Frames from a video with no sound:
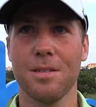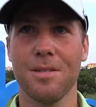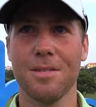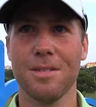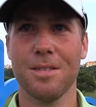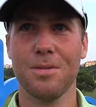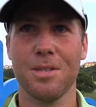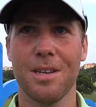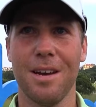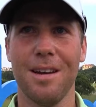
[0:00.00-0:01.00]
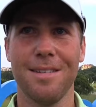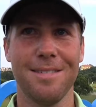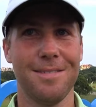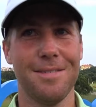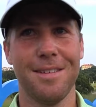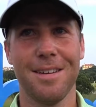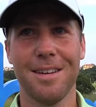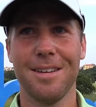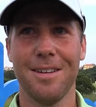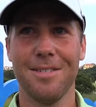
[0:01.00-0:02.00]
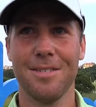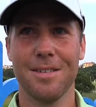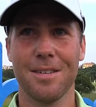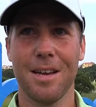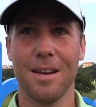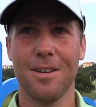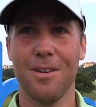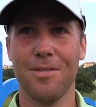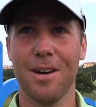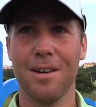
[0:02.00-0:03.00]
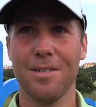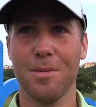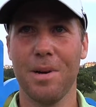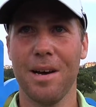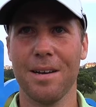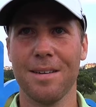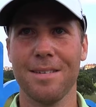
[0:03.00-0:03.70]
So let's see what you got, and you know, kind of caught fire on the back.